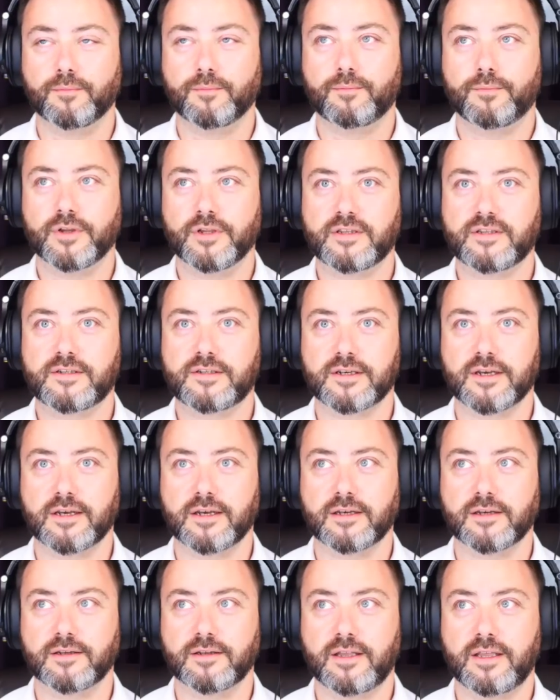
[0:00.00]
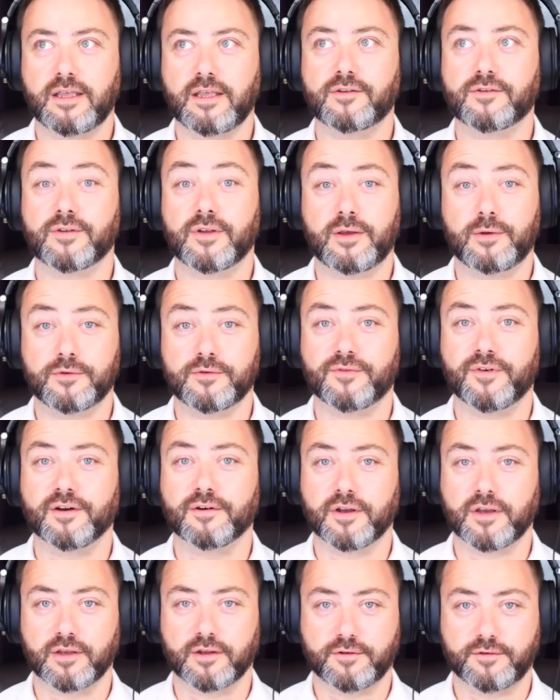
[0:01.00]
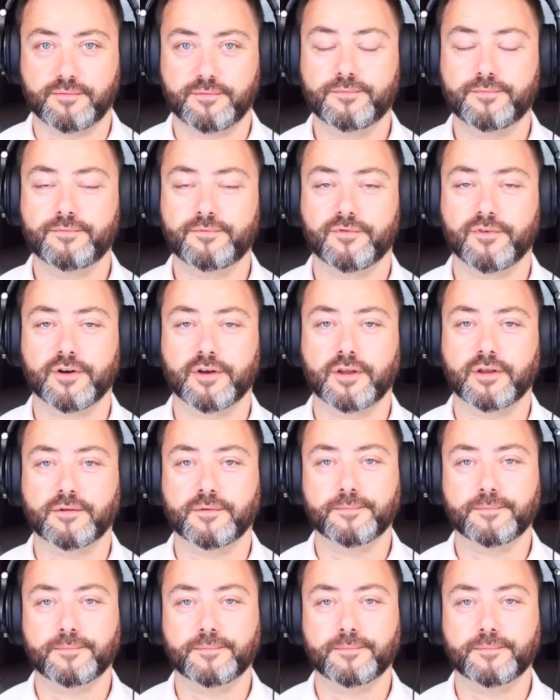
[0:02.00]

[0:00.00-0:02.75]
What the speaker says: But he was very good, very good.